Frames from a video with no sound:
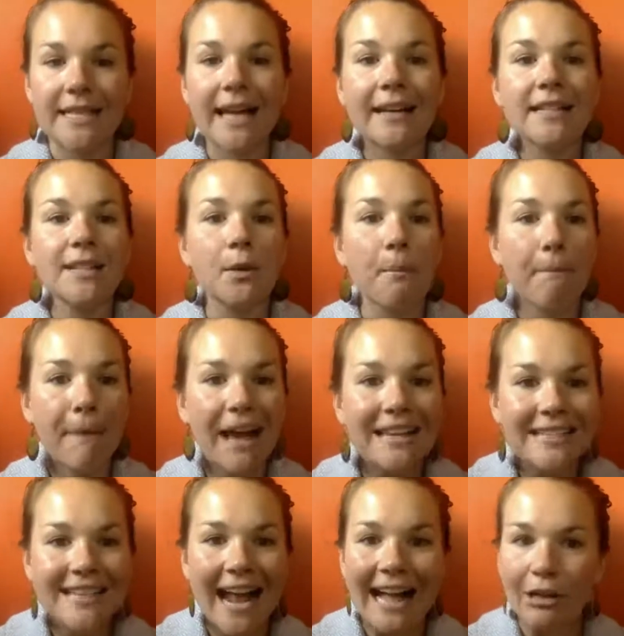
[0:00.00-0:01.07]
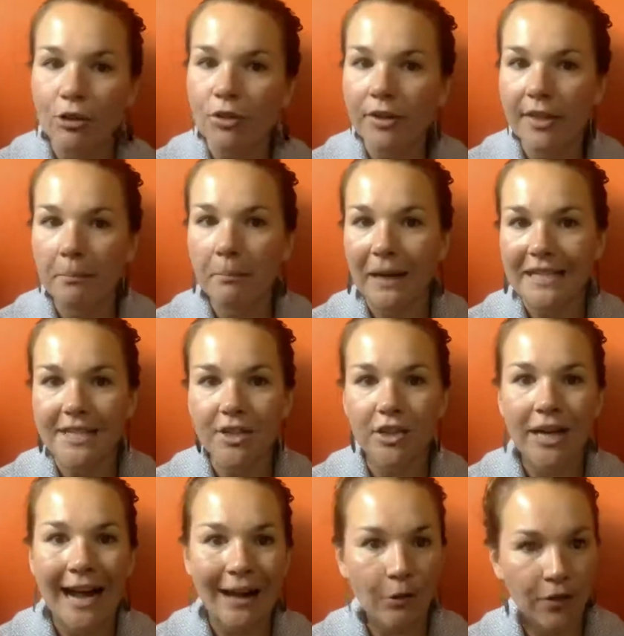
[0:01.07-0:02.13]
That is your best algorithm
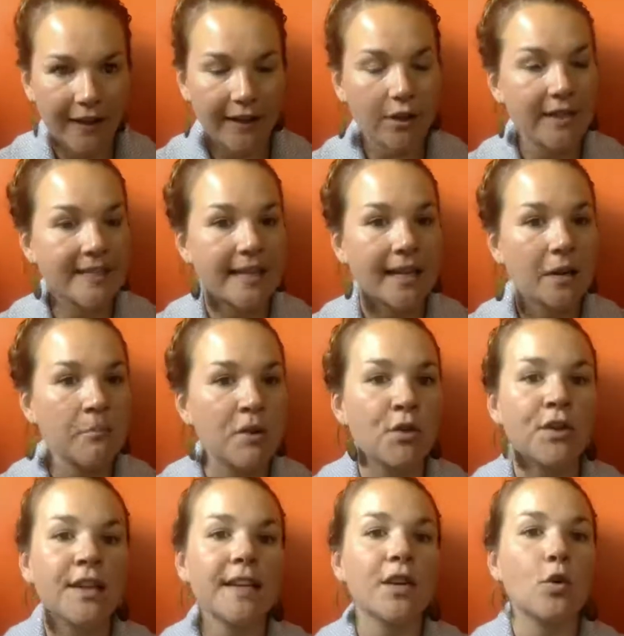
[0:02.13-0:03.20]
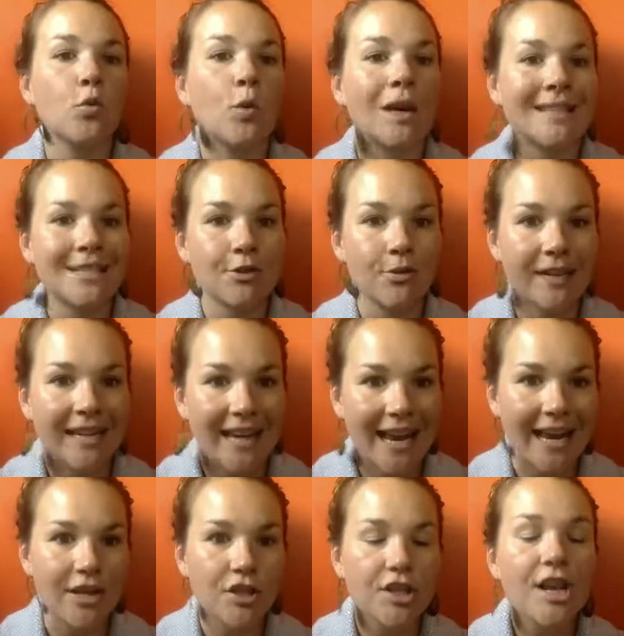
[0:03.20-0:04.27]
buster out there, is a community who wants to
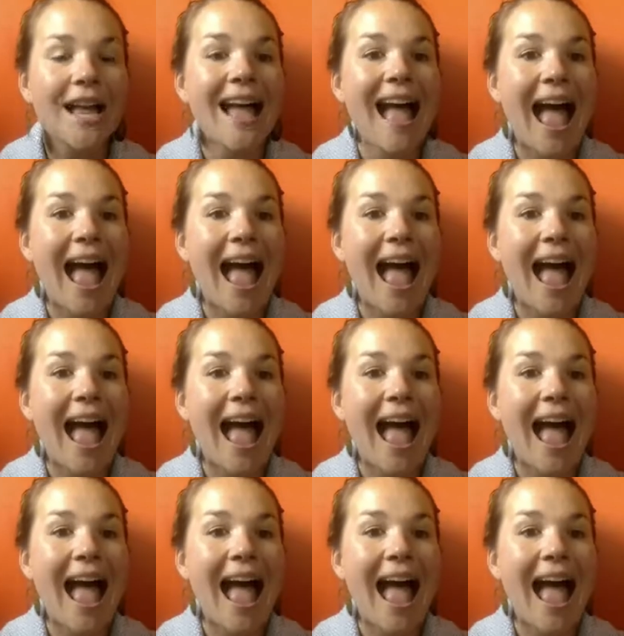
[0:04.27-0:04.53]
engage.